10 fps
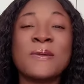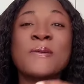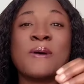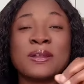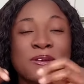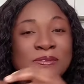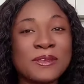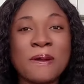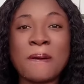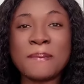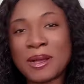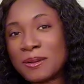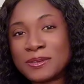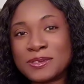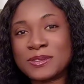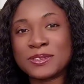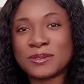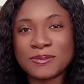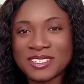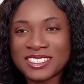one of the upper on
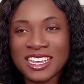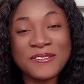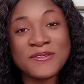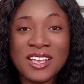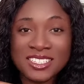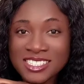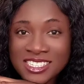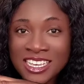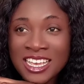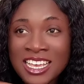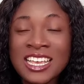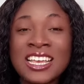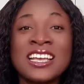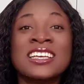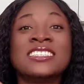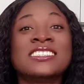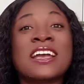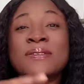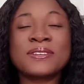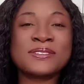social media. In fact,
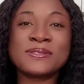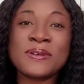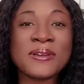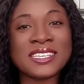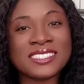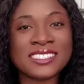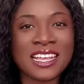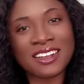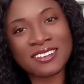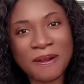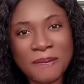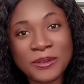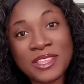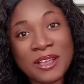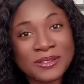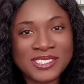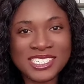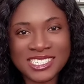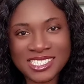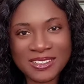there is no Instagram without
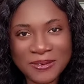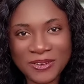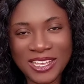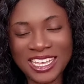Gistlover.